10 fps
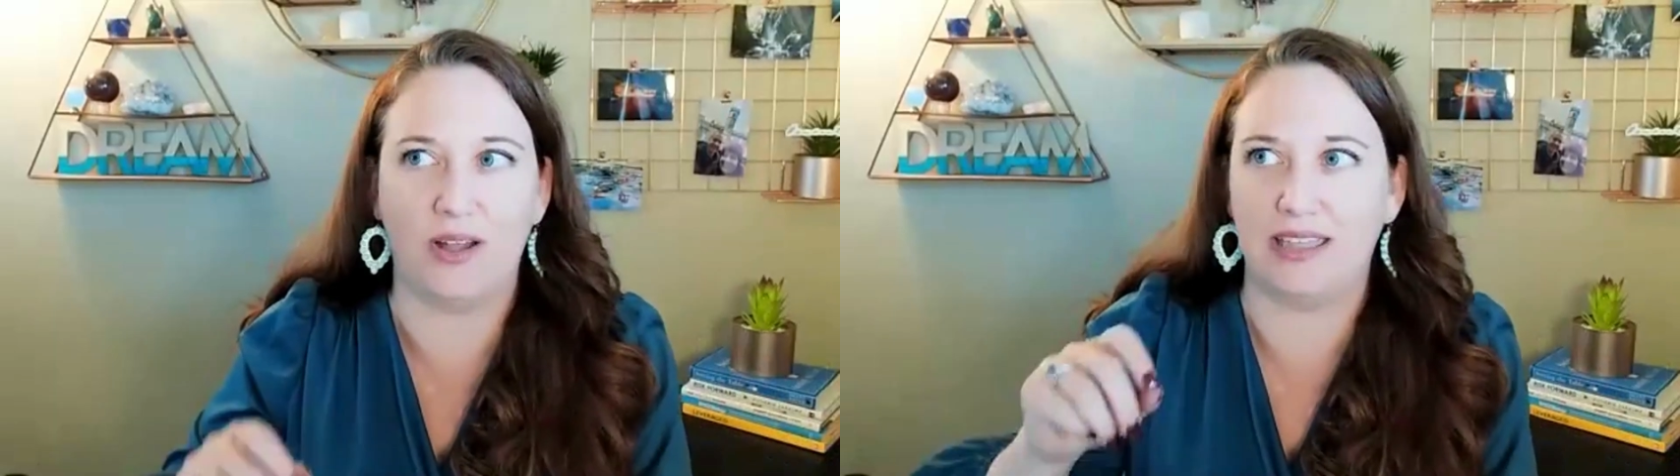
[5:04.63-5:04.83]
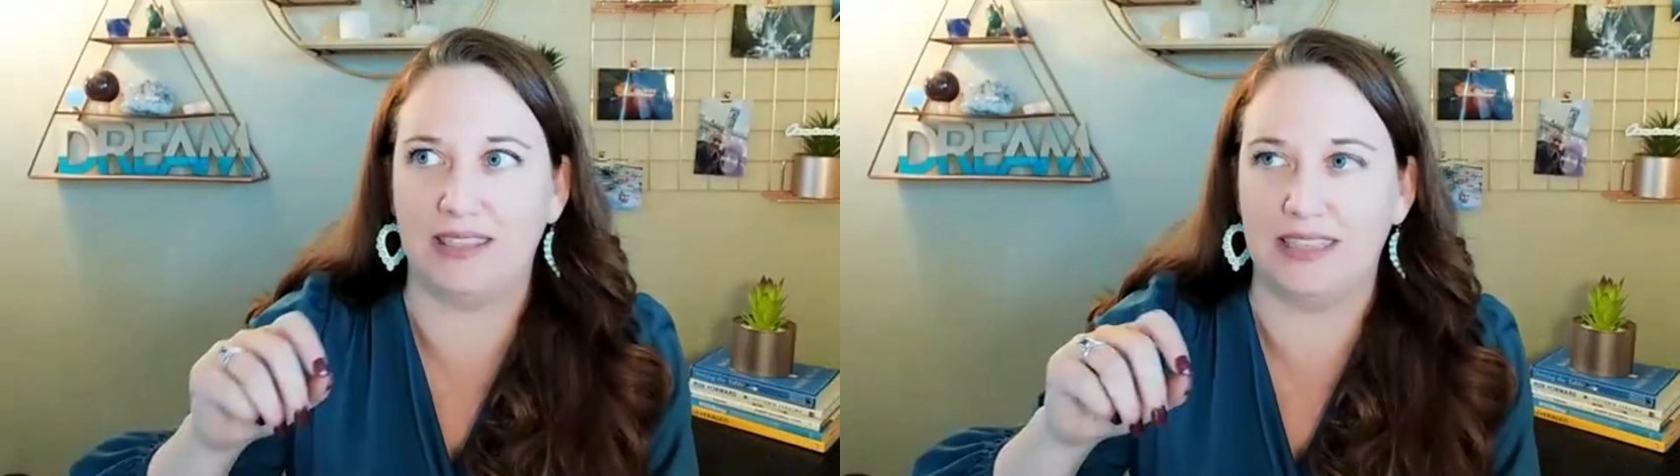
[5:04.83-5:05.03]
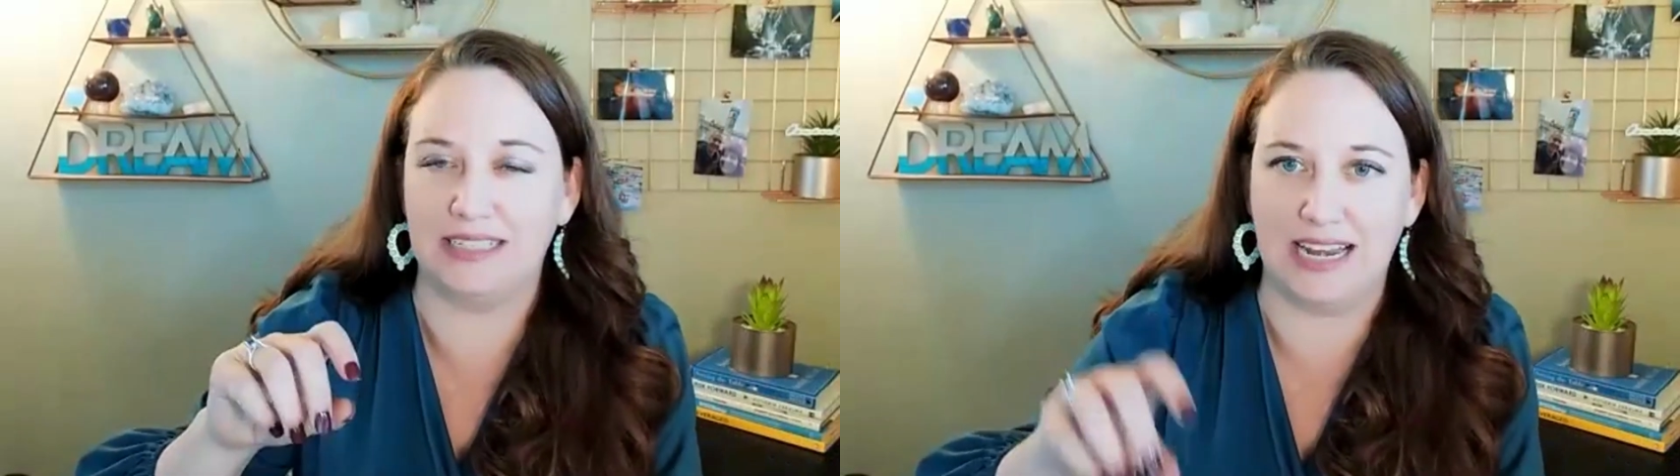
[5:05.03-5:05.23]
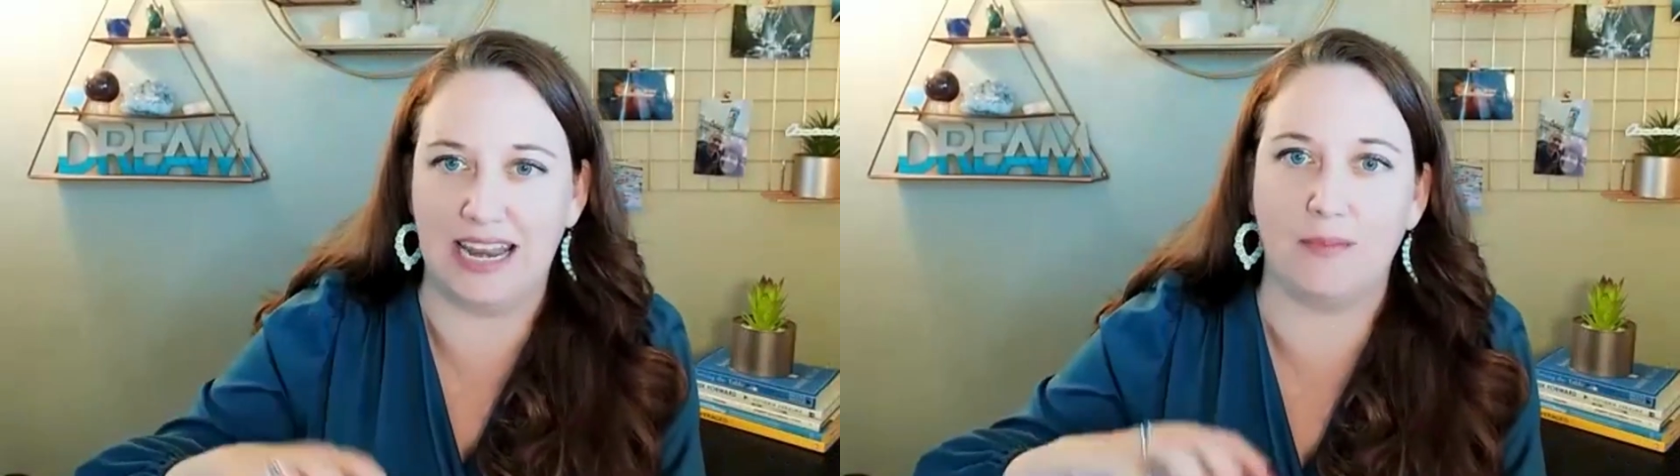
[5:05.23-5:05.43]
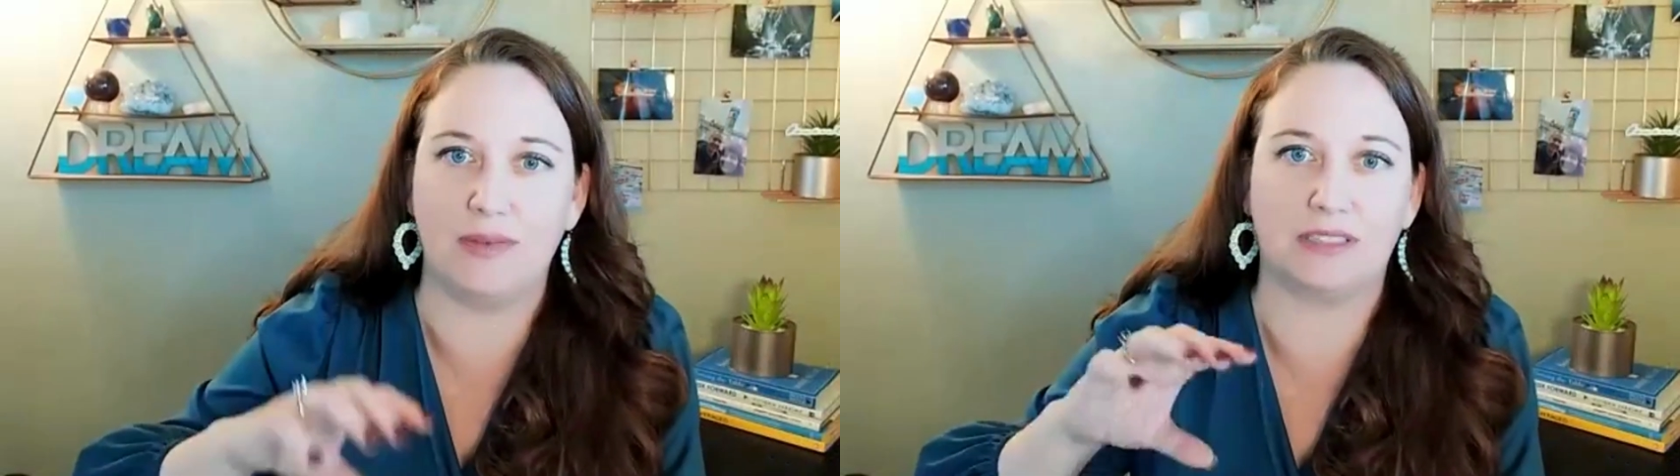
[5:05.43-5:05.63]
and the
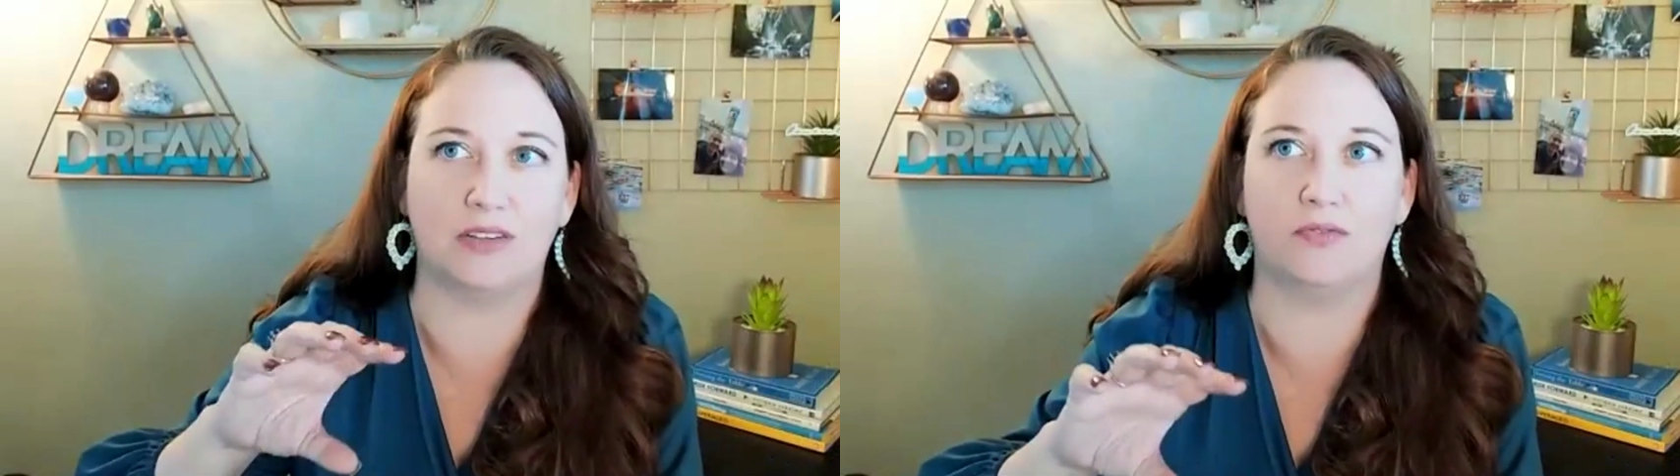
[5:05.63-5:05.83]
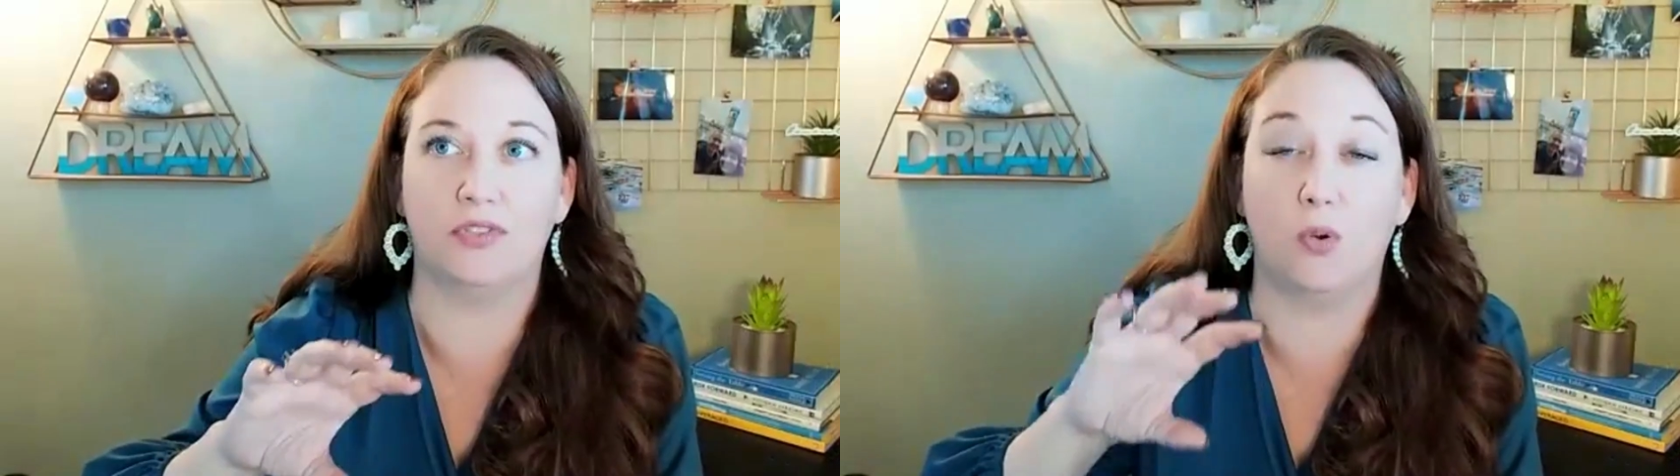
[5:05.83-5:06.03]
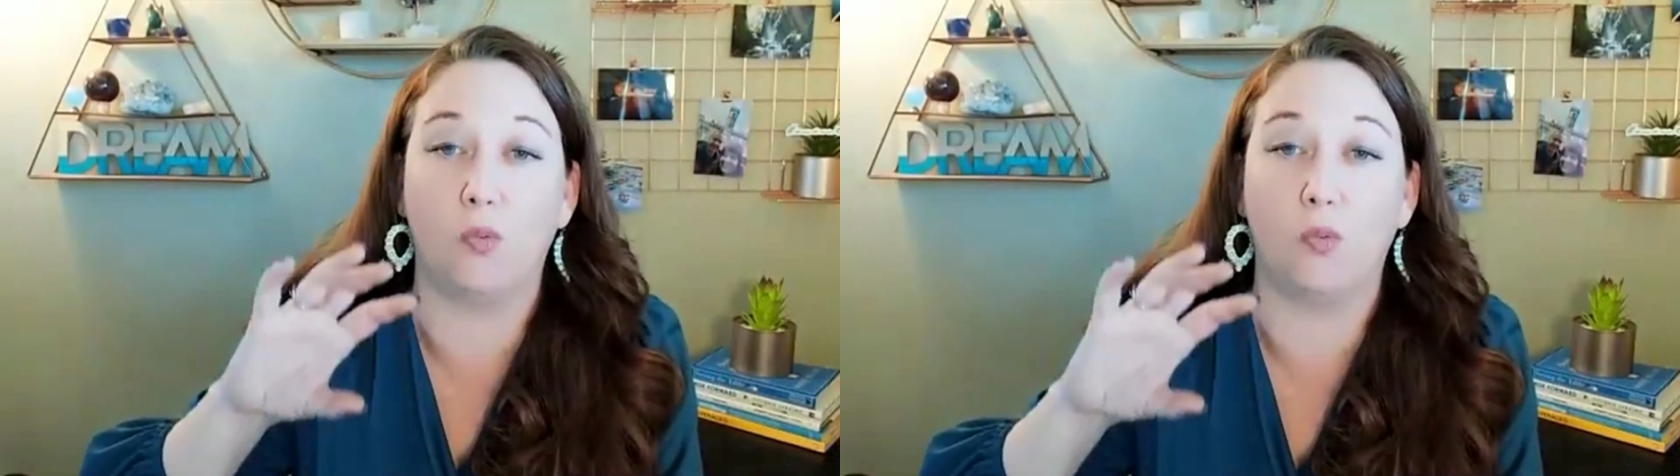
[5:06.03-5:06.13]
dynamics of the